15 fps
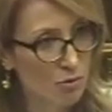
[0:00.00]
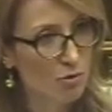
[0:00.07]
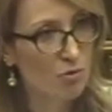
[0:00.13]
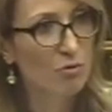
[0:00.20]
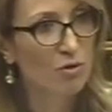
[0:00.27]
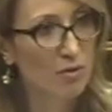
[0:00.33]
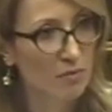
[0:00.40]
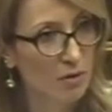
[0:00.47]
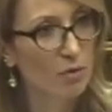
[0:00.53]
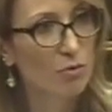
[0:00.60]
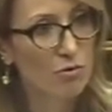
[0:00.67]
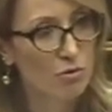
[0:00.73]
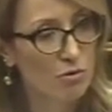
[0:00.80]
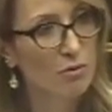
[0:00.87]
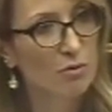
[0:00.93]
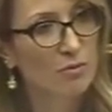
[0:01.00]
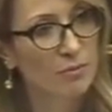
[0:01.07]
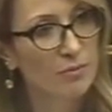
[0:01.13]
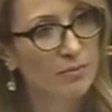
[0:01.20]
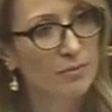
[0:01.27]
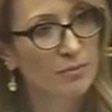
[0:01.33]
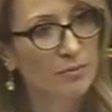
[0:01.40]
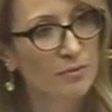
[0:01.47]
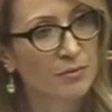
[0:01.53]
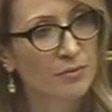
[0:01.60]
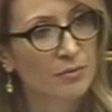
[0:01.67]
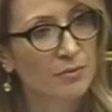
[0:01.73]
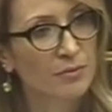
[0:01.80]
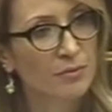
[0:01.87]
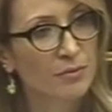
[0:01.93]
Thank you.
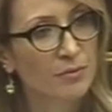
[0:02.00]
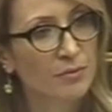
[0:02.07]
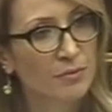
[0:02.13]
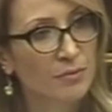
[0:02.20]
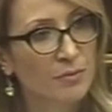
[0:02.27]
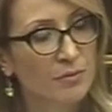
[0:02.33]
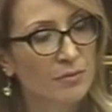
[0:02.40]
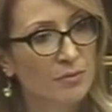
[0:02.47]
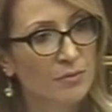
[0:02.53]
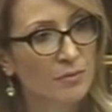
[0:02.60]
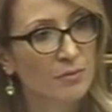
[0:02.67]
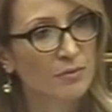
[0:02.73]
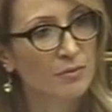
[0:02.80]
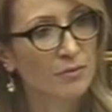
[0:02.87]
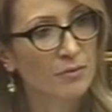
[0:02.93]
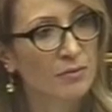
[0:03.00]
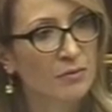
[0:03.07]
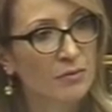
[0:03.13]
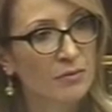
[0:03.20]
Anything to add? Yes.